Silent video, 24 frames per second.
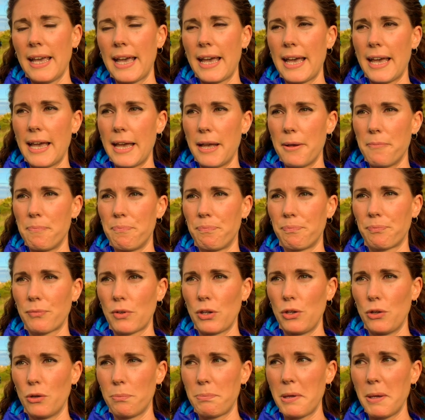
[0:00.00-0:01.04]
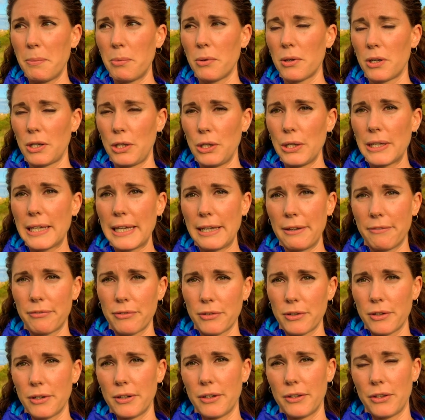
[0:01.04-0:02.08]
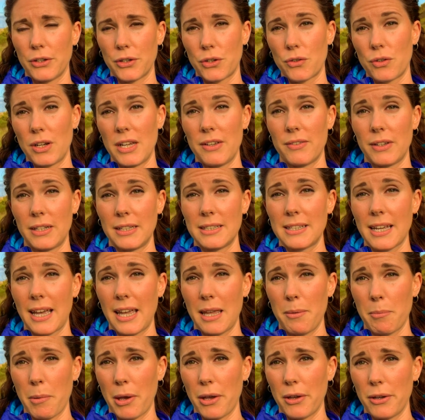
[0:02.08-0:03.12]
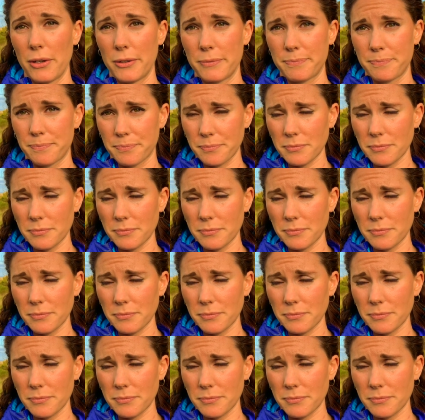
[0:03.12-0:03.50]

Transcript: um, you know people are looking for they're craving time out